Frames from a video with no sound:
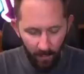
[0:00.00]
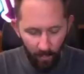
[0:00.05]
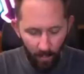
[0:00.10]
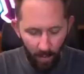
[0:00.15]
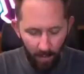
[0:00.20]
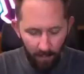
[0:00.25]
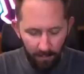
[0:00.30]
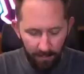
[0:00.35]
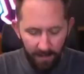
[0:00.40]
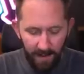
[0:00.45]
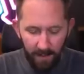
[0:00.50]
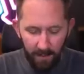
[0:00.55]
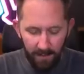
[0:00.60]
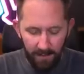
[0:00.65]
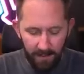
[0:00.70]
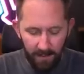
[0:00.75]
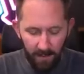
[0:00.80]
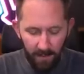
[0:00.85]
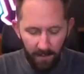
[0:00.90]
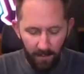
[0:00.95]
Won't play with
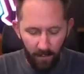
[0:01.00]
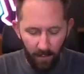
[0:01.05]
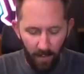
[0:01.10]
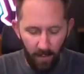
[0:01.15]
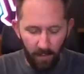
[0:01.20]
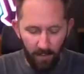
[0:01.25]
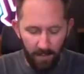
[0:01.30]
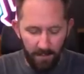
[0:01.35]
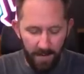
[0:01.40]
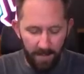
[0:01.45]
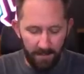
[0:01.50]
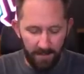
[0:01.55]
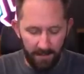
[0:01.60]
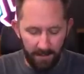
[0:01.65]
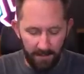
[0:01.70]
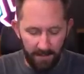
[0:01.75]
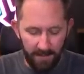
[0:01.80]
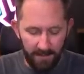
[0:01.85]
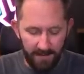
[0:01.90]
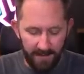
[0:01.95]
you, won't remember your
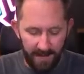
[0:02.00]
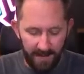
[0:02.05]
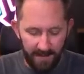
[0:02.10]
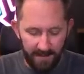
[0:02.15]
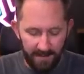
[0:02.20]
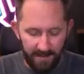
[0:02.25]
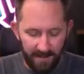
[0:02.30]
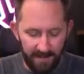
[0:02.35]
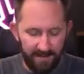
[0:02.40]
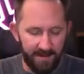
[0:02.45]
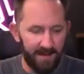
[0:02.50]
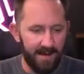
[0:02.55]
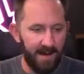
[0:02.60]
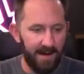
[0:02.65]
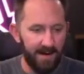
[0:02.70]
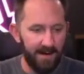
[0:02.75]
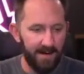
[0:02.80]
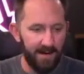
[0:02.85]
birthday, doesn't care at